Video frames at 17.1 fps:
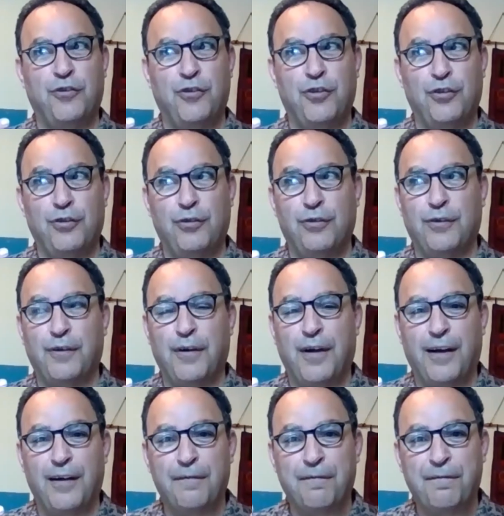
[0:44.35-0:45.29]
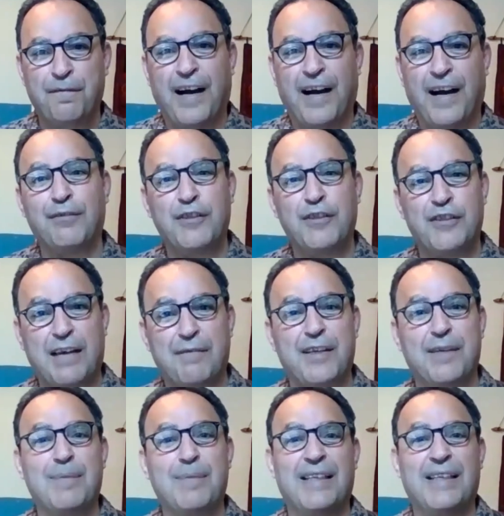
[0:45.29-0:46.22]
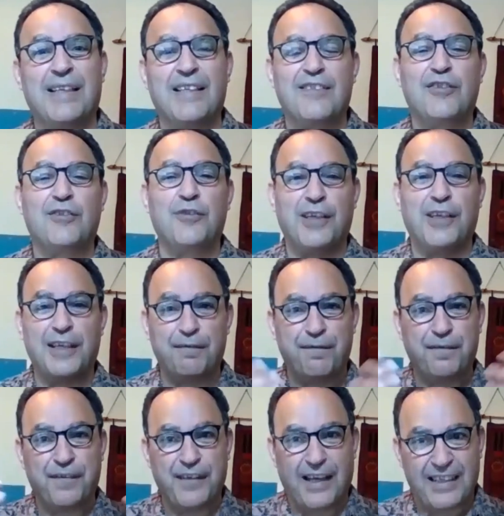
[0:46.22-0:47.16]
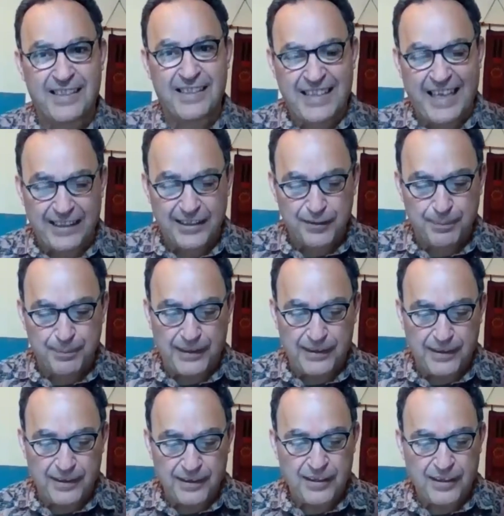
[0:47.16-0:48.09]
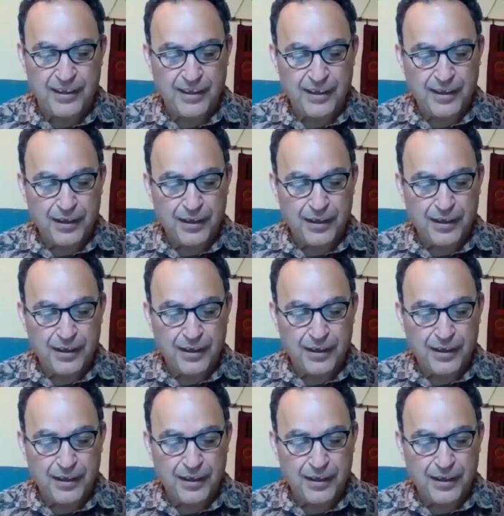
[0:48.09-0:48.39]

to 7 minutes to give a statement